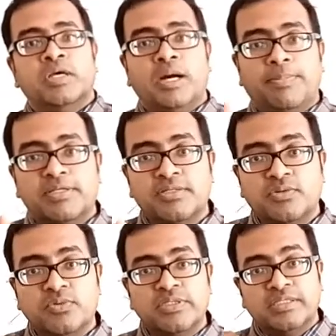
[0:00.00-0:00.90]
A person
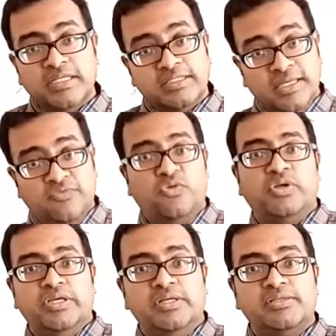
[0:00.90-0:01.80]
who is less than 4
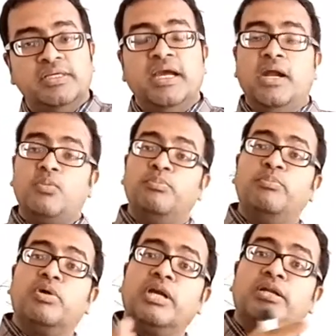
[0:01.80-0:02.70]
years
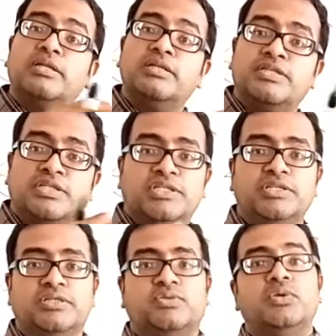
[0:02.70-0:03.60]
and greater than 60
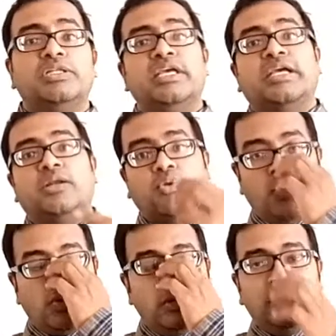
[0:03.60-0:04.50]
years, only they can go.